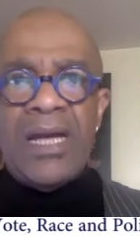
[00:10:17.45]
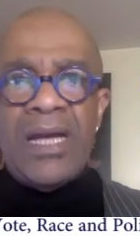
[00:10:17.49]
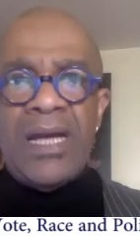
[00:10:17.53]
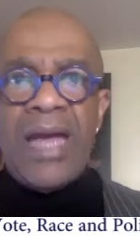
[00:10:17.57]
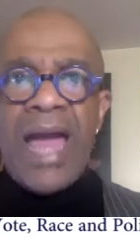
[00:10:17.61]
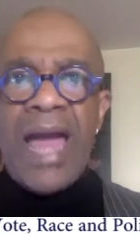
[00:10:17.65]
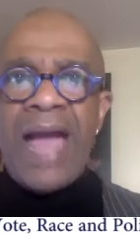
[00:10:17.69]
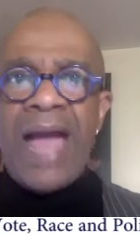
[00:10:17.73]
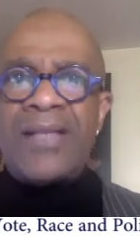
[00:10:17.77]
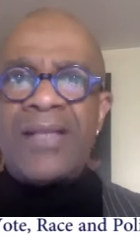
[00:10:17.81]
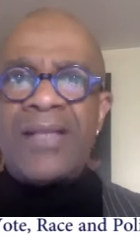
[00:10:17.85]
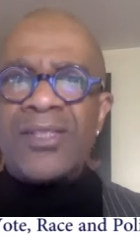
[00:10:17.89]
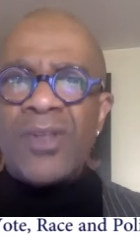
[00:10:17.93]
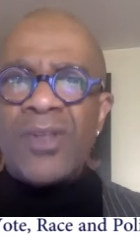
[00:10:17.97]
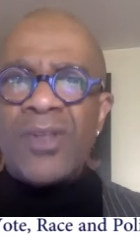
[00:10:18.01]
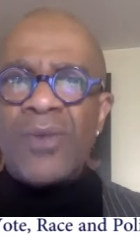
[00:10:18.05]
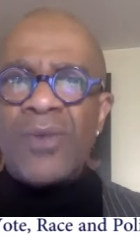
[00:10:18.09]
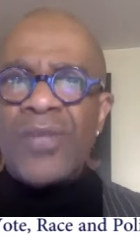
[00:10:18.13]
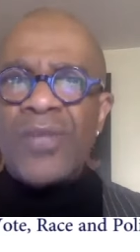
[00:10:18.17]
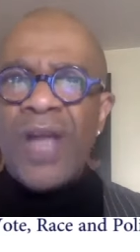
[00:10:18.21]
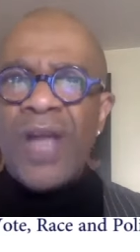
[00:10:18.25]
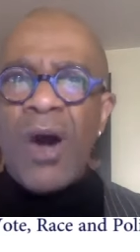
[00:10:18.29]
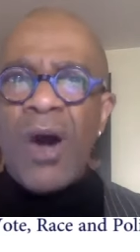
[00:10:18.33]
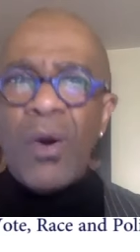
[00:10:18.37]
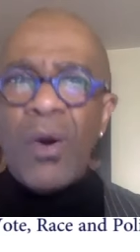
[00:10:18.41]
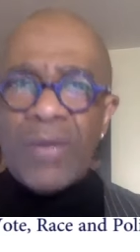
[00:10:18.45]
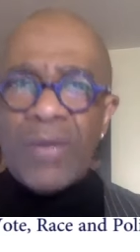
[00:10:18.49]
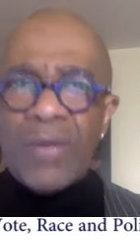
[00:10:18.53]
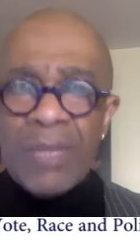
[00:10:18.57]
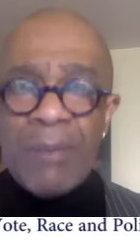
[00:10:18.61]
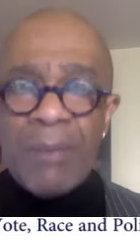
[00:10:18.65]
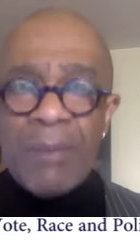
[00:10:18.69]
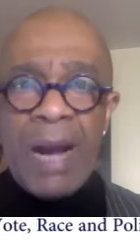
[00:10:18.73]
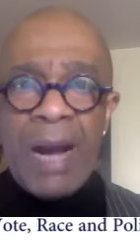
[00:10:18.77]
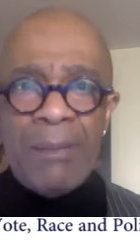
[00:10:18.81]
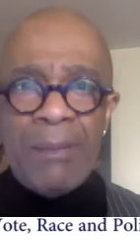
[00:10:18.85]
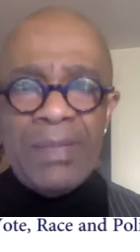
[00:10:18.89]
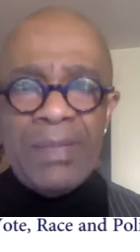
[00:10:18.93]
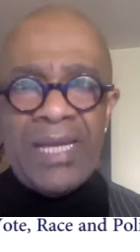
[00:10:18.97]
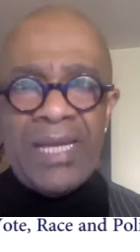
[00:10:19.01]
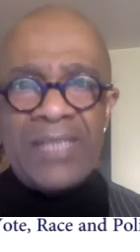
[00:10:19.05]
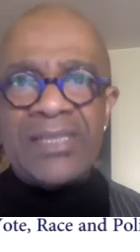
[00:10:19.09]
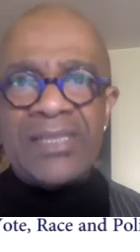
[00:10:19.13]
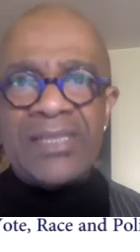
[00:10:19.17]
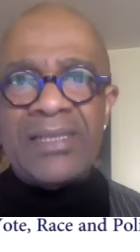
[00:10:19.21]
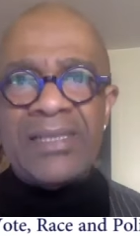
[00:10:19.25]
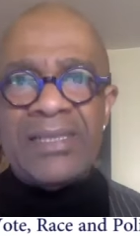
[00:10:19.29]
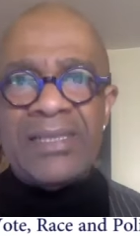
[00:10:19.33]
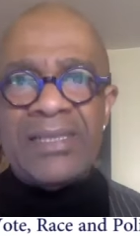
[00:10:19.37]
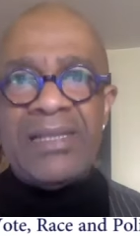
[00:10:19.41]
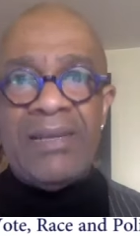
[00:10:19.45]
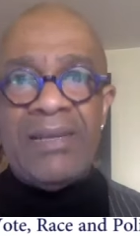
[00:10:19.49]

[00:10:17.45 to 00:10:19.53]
And so the only population